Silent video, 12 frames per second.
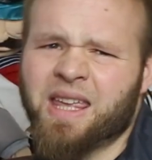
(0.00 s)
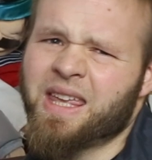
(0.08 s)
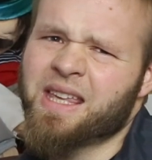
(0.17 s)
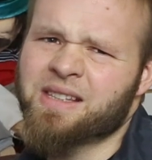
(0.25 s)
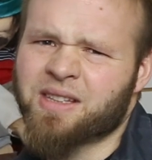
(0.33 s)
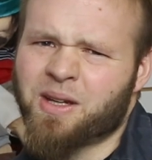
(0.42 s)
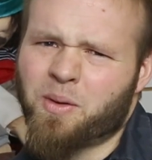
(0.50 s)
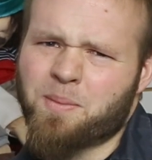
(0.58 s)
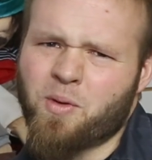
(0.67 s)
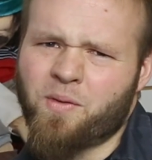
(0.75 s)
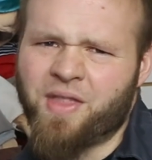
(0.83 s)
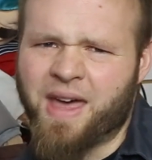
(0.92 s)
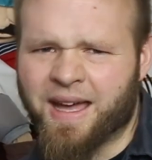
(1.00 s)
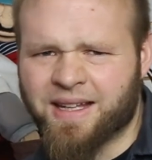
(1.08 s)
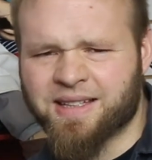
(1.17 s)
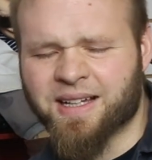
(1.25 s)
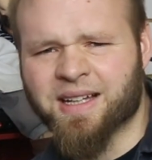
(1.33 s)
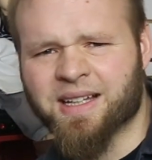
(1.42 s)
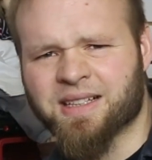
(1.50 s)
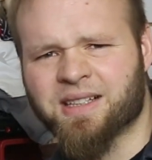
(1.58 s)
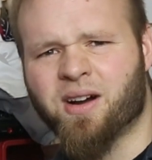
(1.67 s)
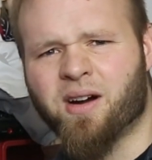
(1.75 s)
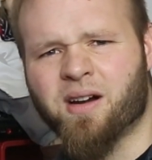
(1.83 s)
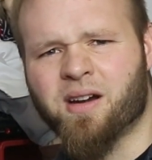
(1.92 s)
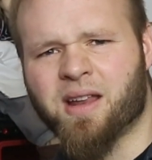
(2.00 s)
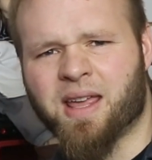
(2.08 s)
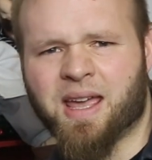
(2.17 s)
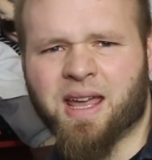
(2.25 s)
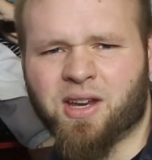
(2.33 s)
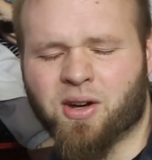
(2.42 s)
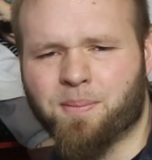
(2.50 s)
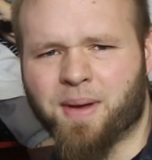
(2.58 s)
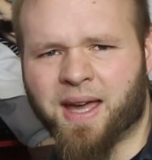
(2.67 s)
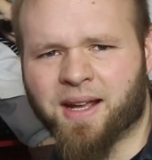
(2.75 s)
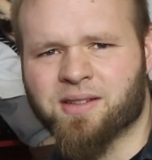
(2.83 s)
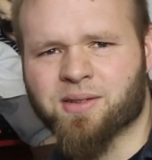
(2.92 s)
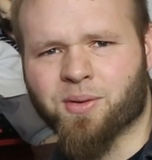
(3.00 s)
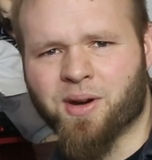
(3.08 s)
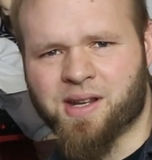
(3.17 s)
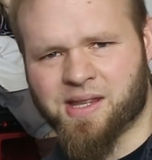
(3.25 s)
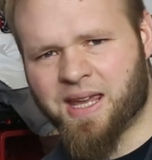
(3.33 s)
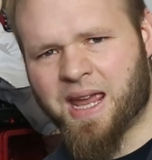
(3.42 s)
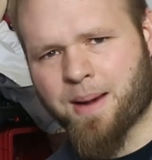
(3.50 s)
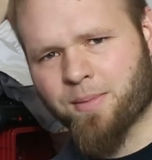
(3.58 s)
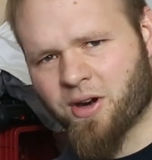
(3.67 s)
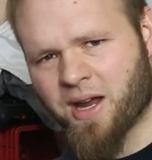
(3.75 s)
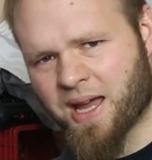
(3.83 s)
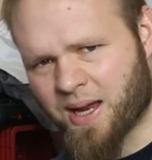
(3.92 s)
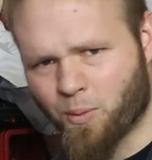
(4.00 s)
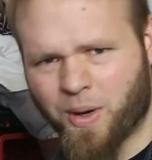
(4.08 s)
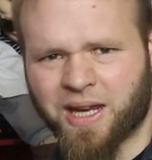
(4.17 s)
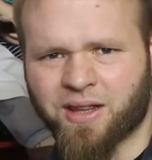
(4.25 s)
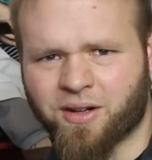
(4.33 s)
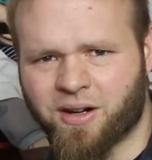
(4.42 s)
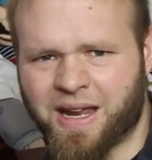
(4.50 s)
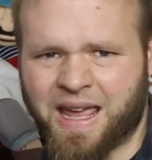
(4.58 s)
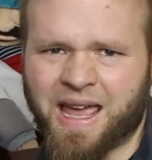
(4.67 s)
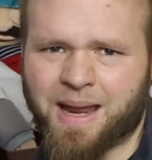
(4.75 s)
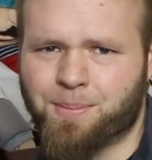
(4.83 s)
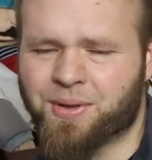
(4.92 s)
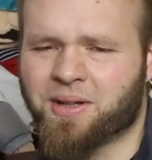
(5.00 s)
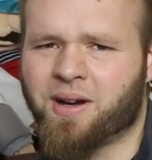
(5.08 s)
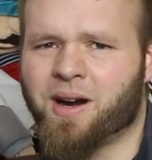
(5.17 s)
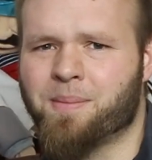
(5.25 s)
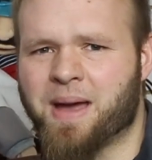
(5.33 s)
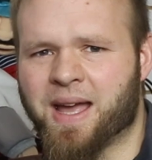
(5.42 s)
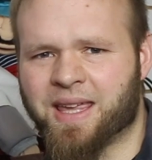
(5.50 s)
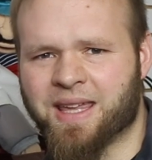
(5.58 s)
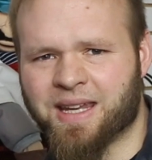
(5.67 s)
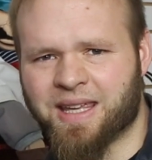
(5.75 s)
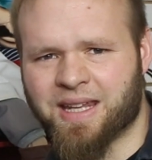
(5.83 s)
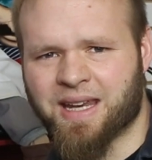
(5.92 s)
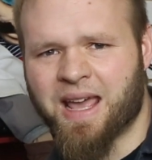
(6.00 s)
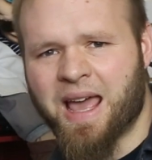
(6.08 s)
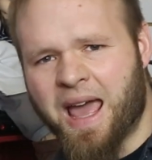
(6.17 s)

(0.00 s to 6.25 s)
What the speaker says: Easily remove that card and you're back to running the camera regular, and put the card back in again,